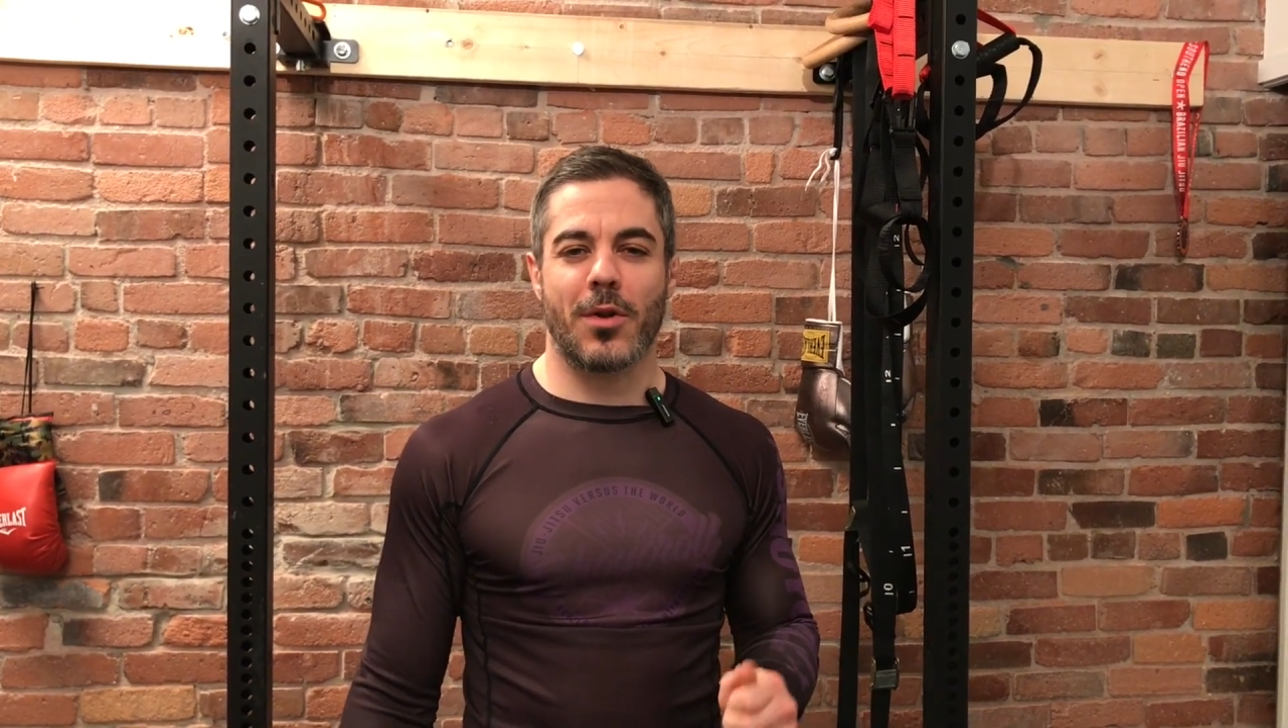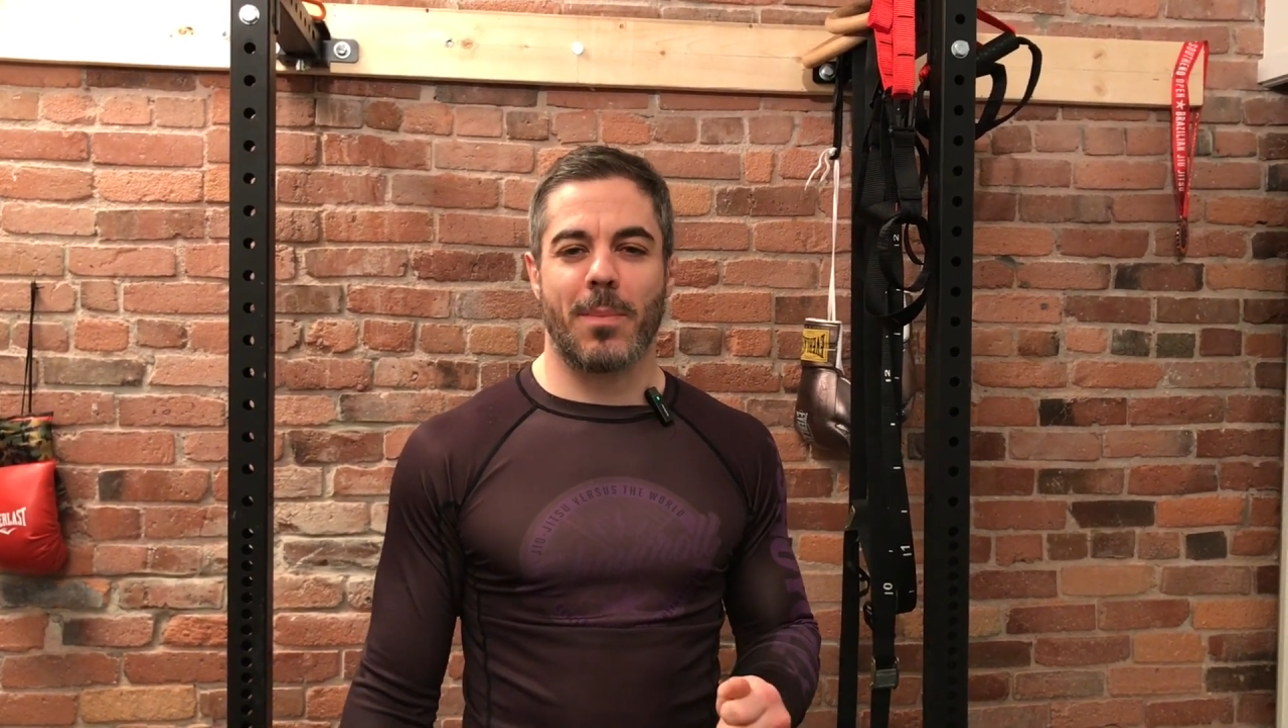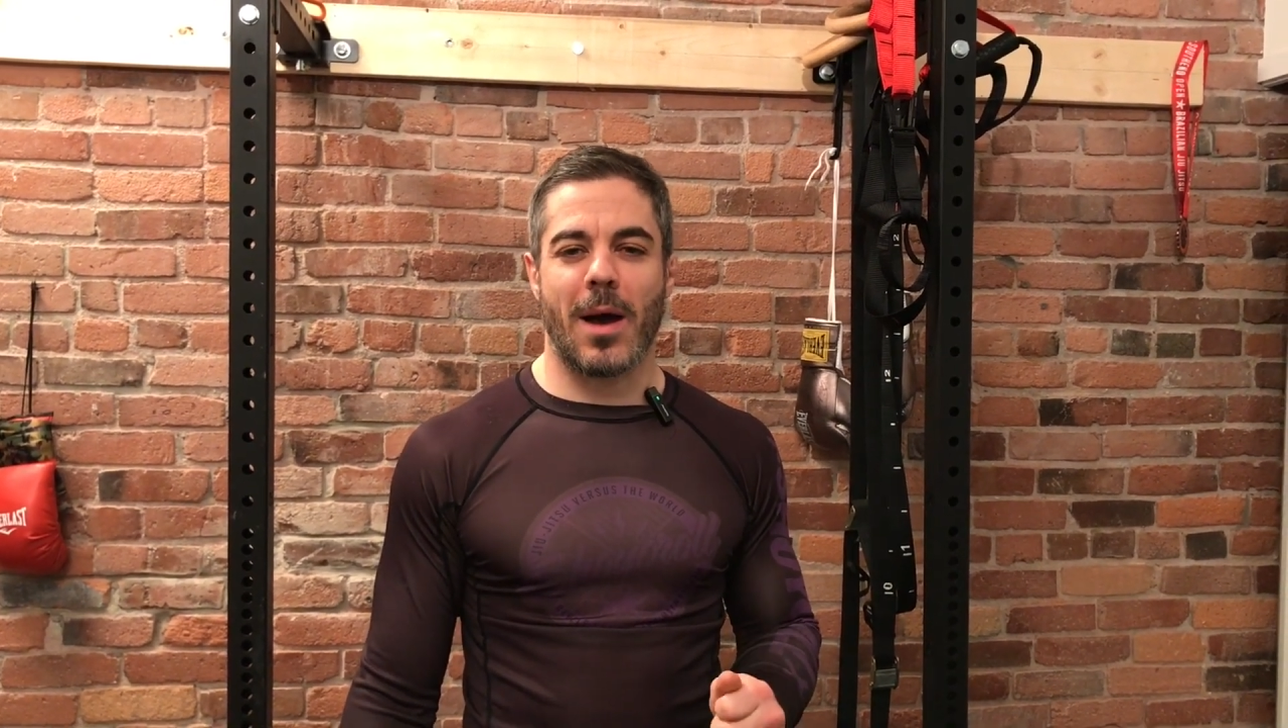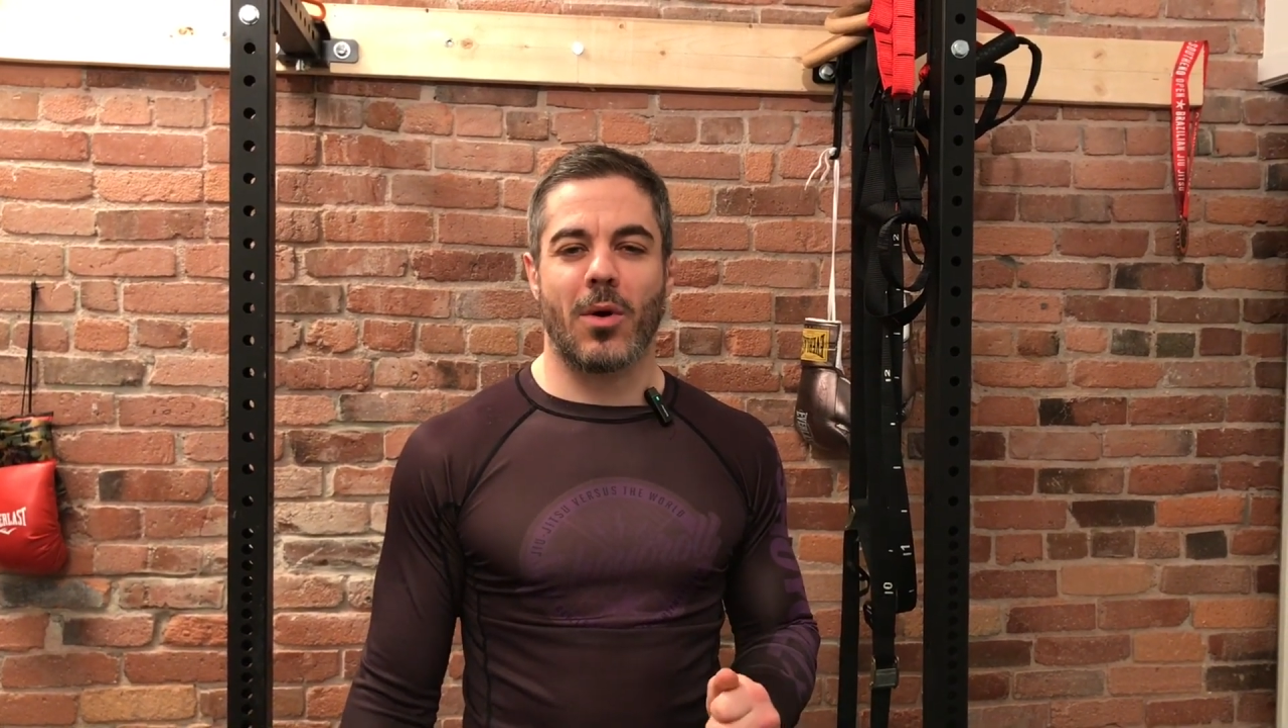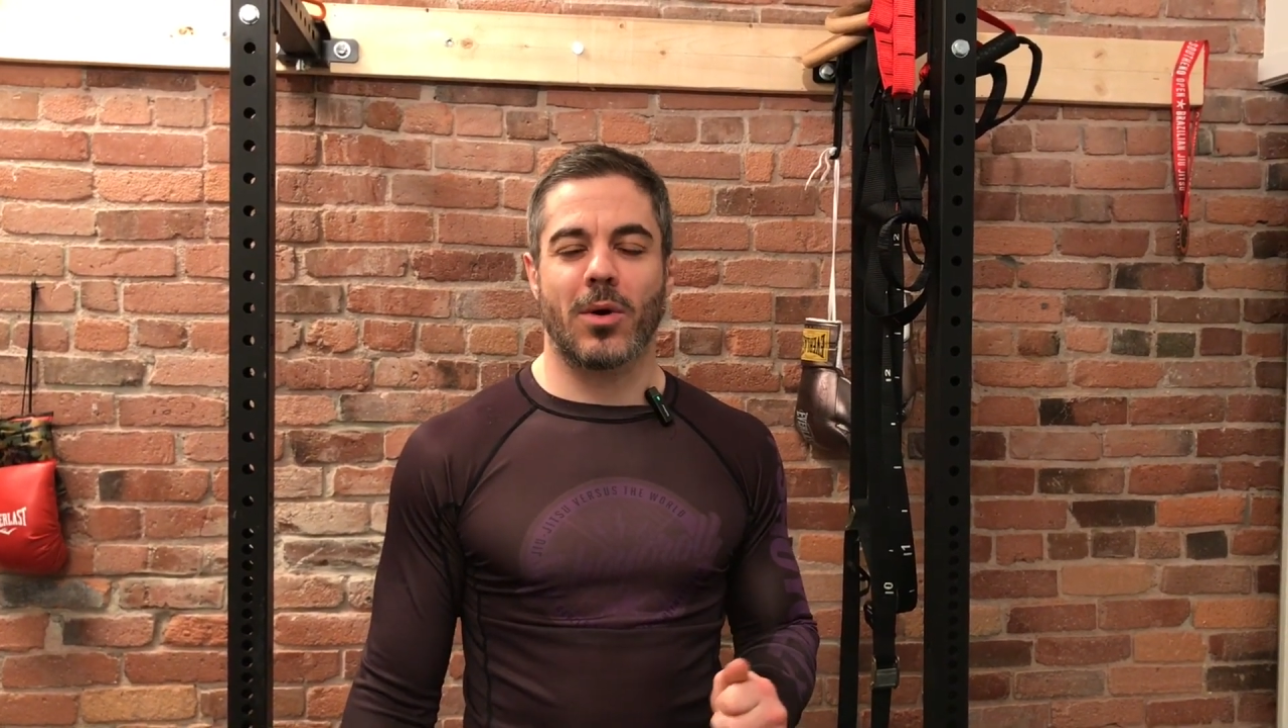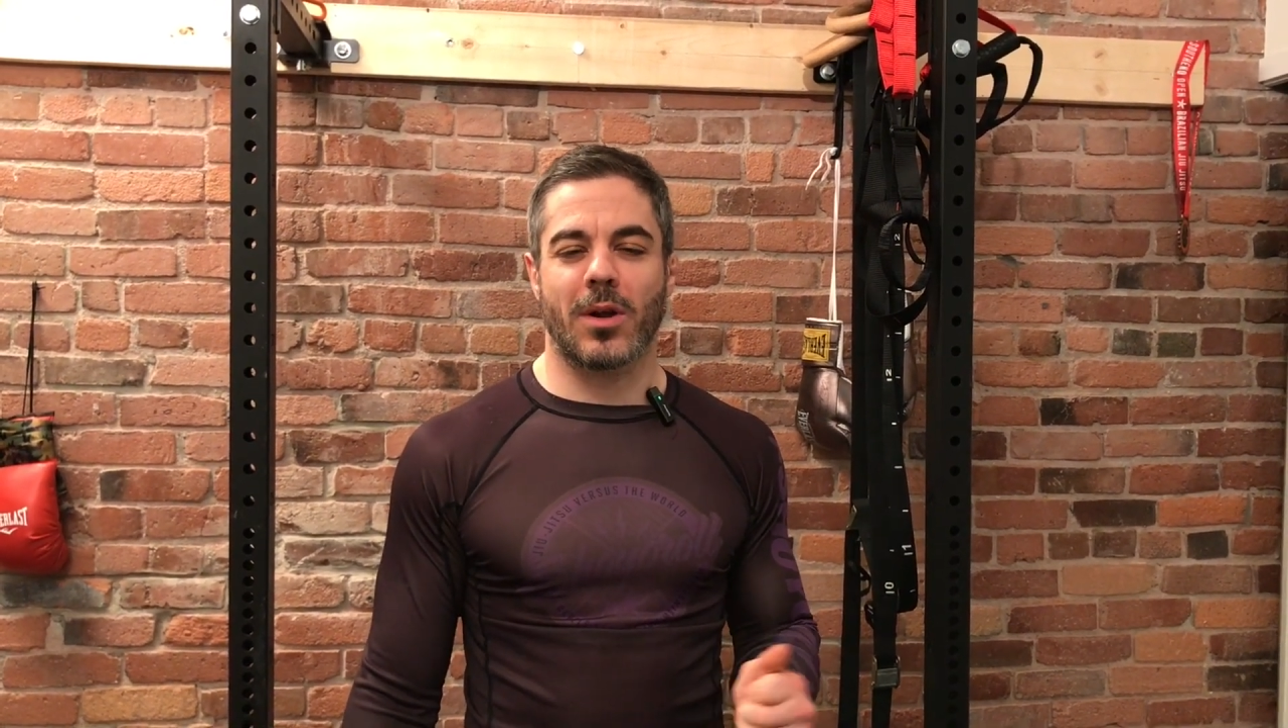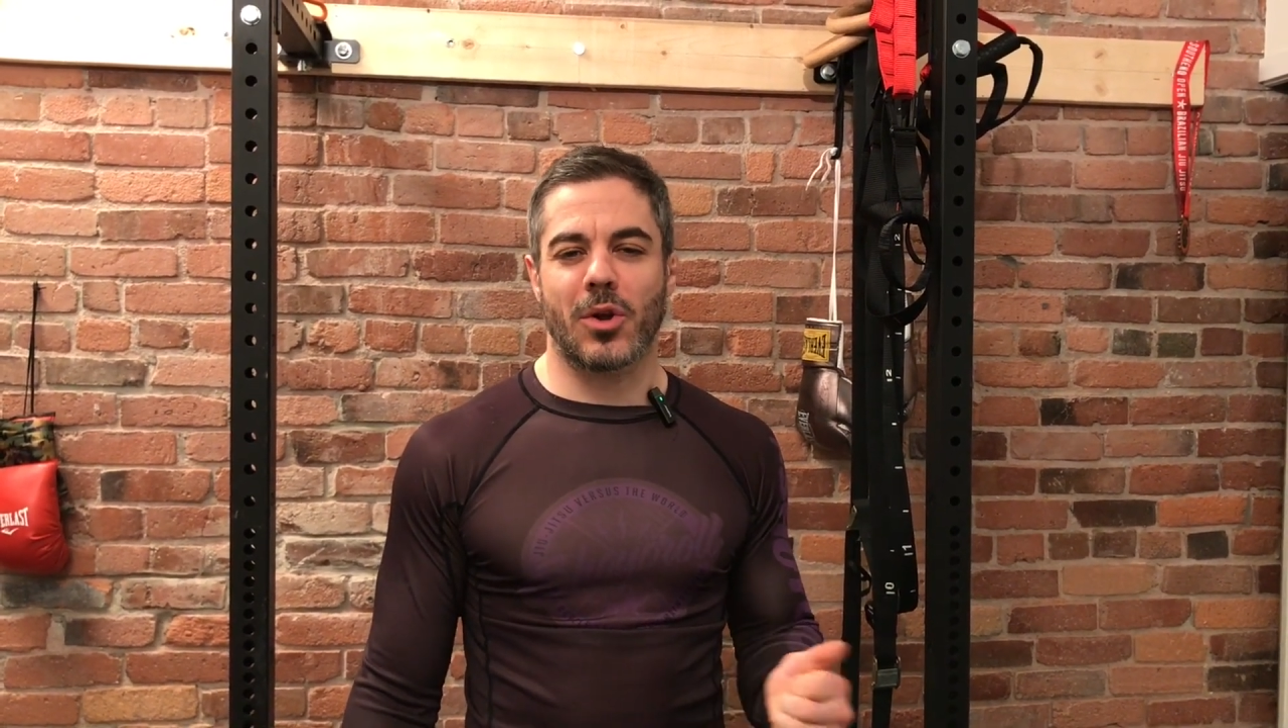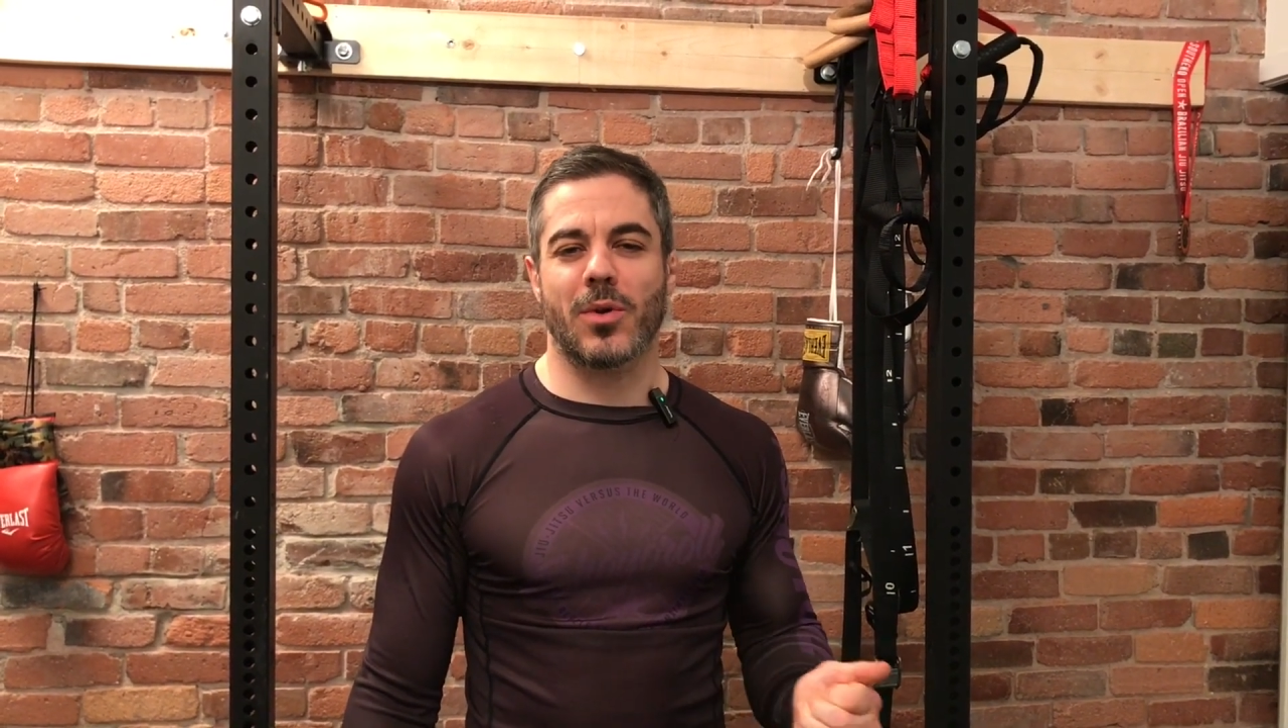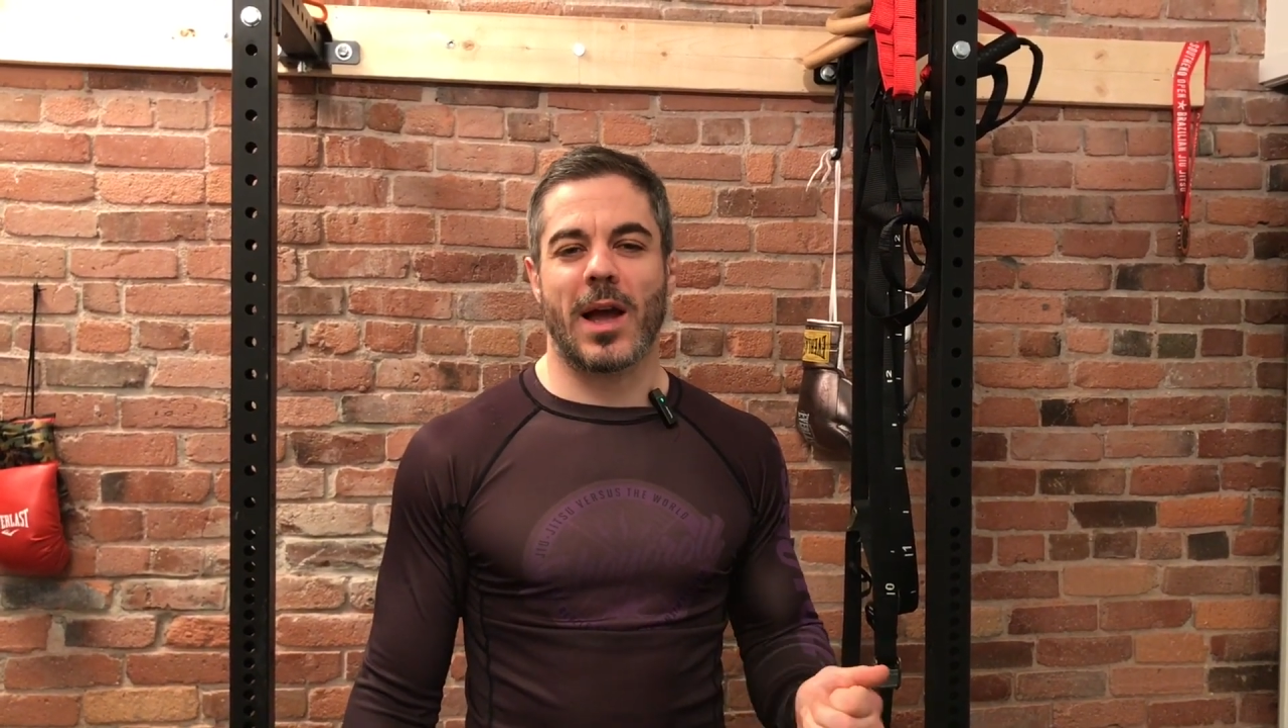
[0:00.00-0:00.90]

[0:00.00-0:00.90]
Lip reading: about glute